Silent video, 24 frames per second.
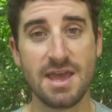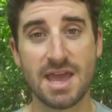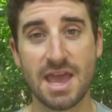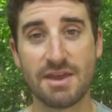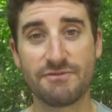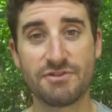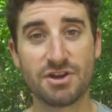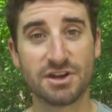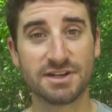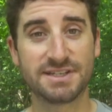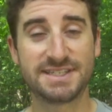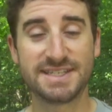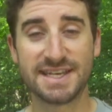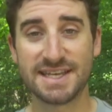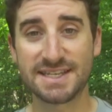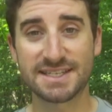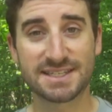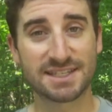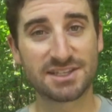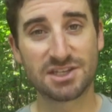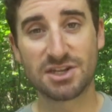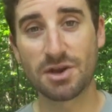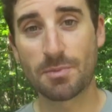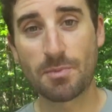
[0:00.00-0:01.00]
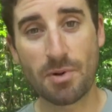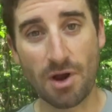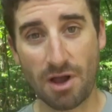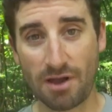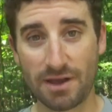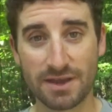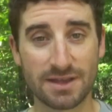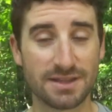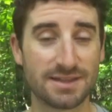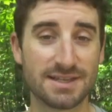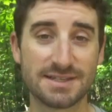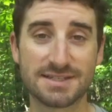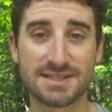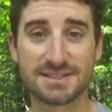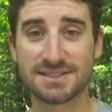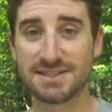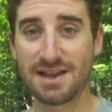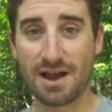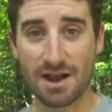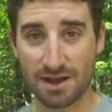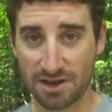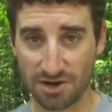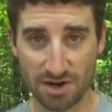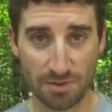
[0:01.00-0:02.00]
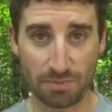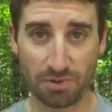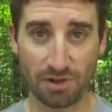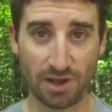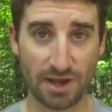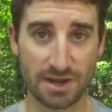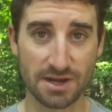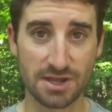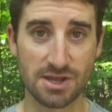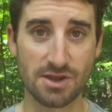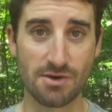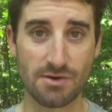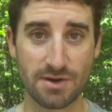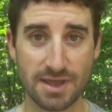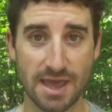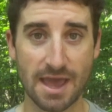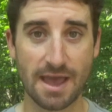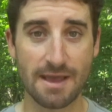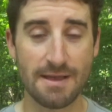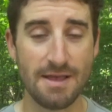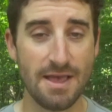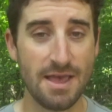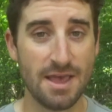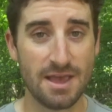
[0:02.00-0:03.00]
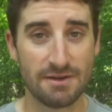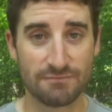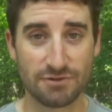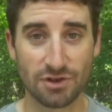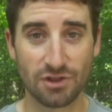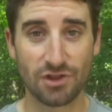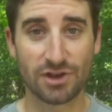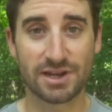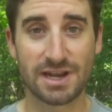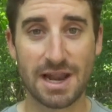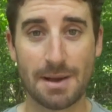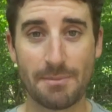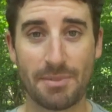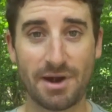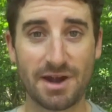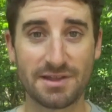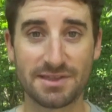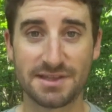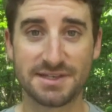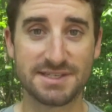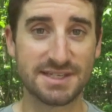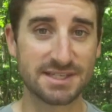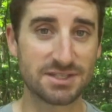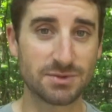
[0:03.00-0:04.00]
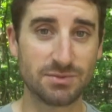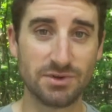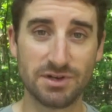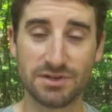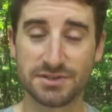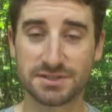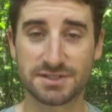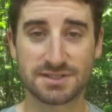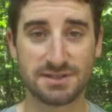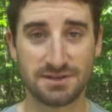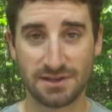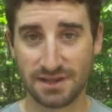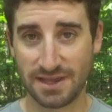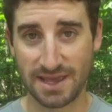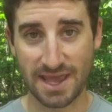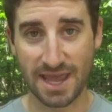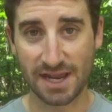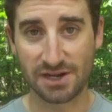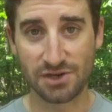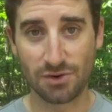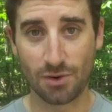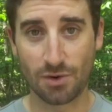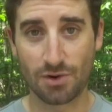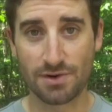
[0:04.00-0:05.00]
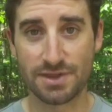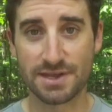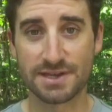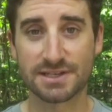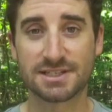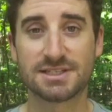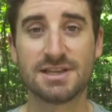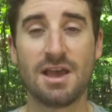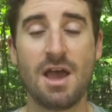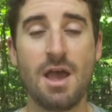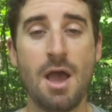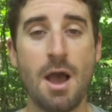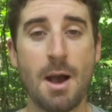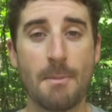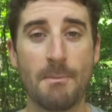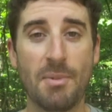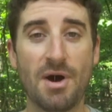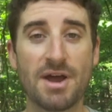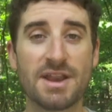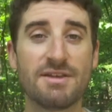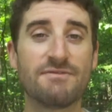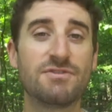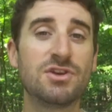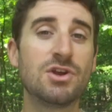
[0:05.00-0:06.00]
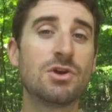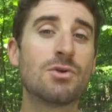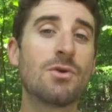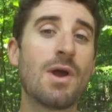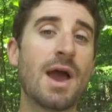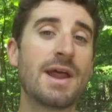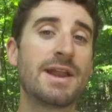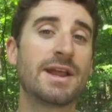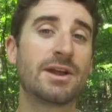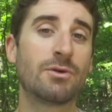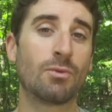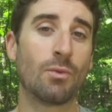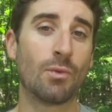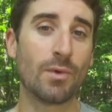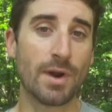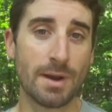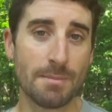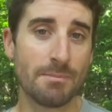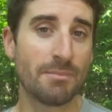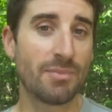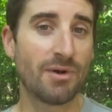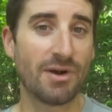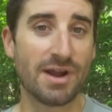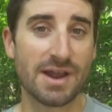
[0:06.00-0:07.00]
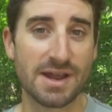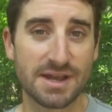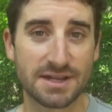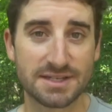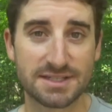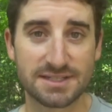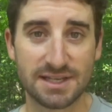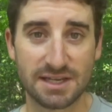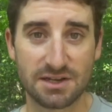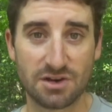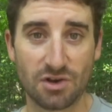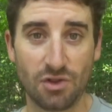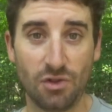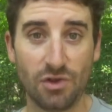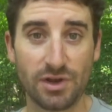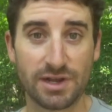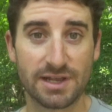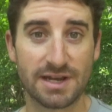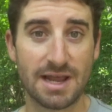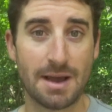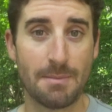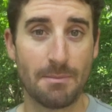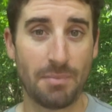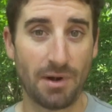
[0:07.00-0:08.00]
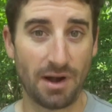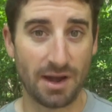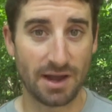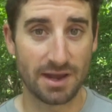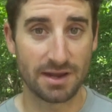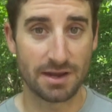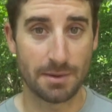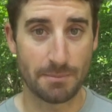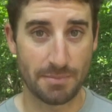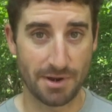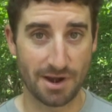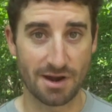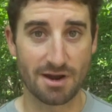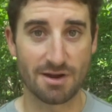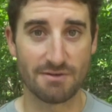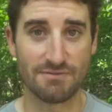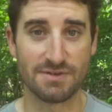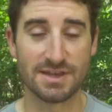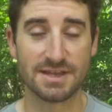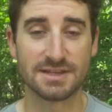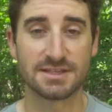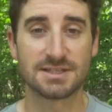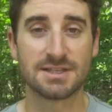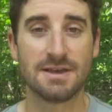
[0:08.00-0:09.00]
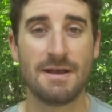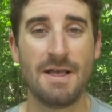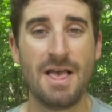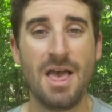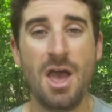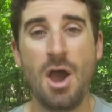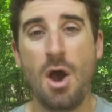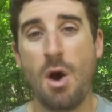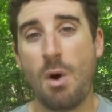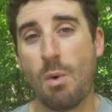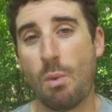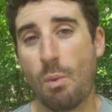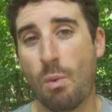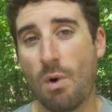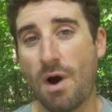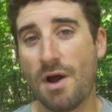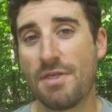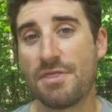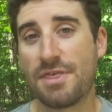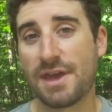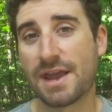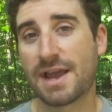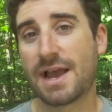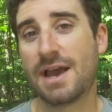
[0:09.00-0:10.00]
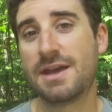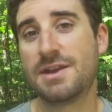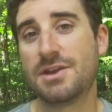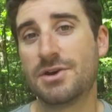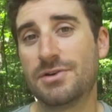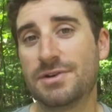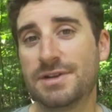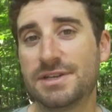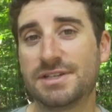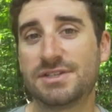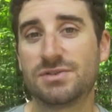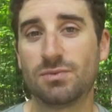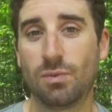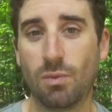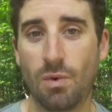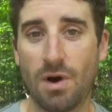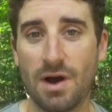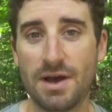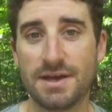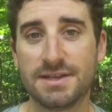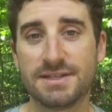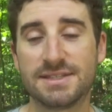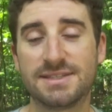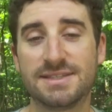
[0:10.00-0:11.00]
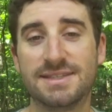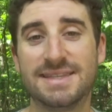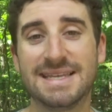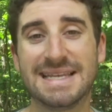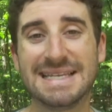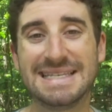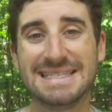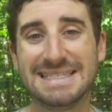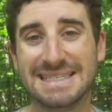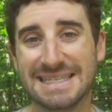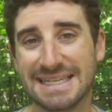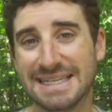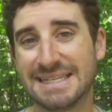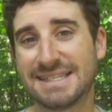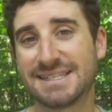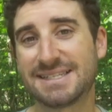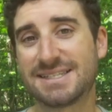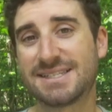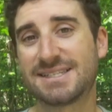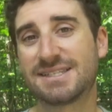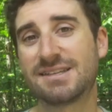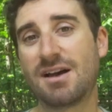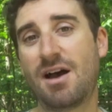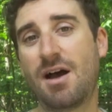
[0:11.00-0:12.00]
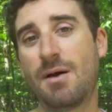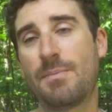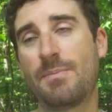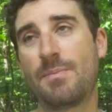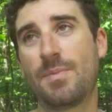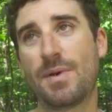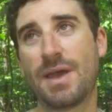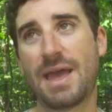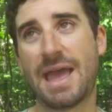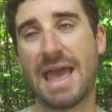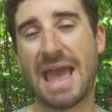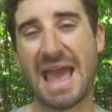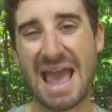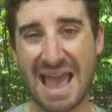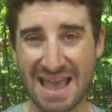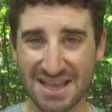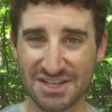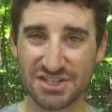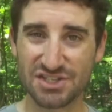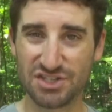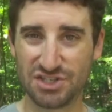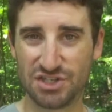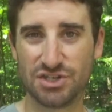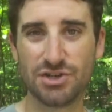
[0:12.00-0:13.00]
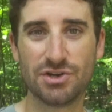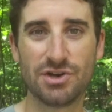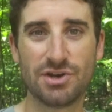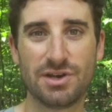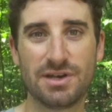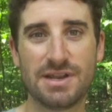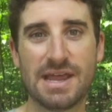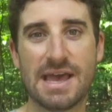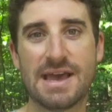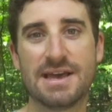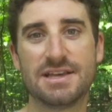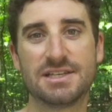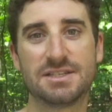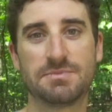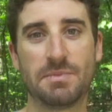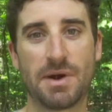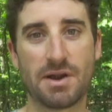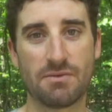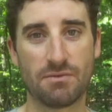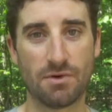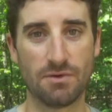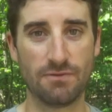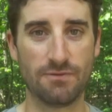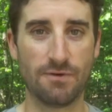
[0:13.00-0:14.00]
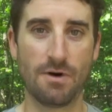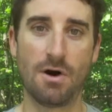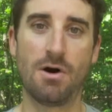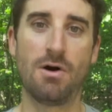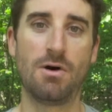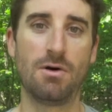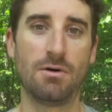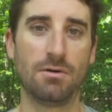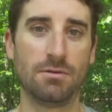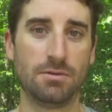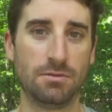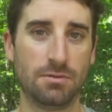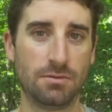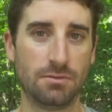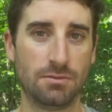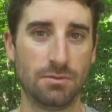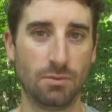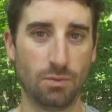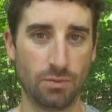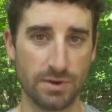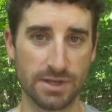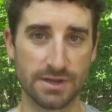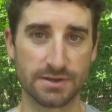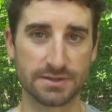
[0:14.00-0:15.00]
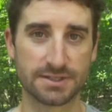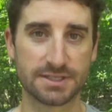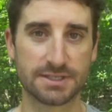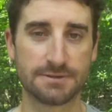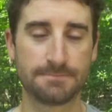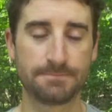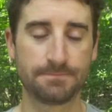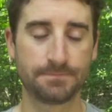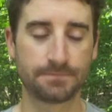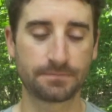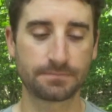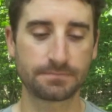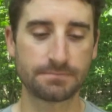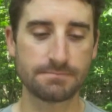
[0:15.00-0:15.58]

If you're disc, this is not gonna apply to you, okay? If you're looking at buying the disc wheels, ignore this. But if you're riding rim brakes and you're looking at buying a pair of these, one thing I noticed was they didn't stop as good as my Roval wheels.